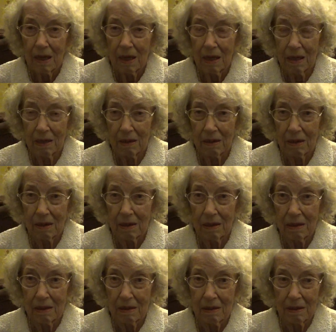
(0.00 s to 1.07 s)
in, and
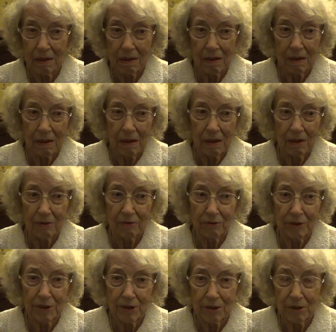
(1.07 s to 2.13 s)

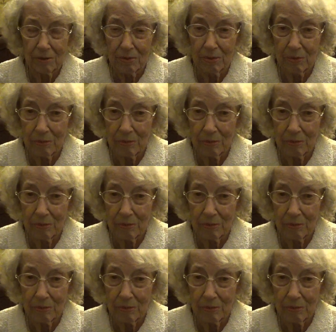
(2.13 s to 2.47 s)
every year